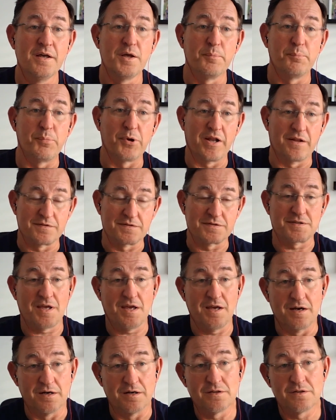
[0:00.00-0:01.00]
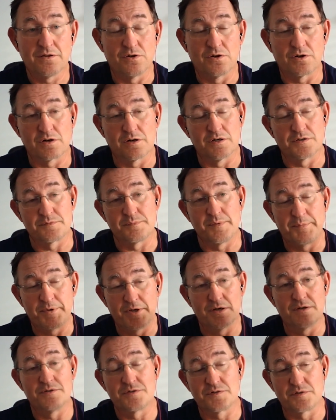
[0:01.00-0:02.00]
But at scale, across maybe
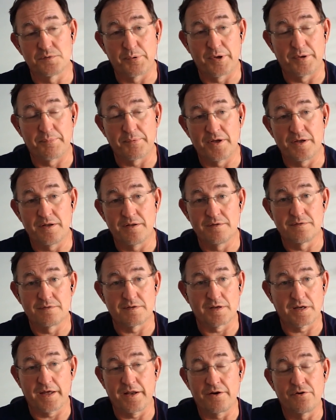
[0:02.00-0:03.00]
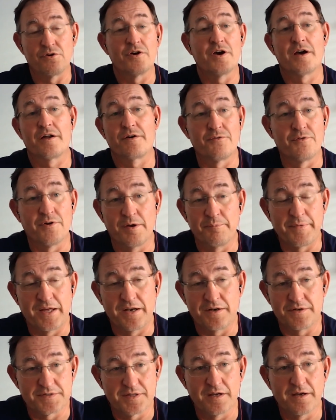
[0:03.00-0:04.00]
hundreds of pipelines, I don't know how to
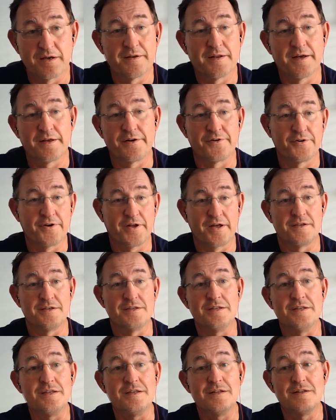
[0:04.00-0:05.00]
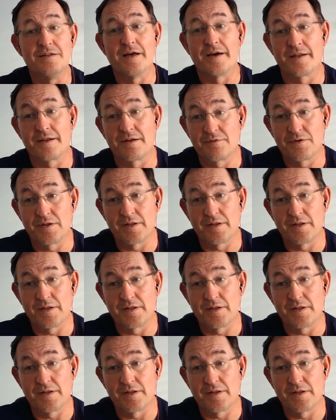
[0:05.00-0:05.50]
manage that. I need that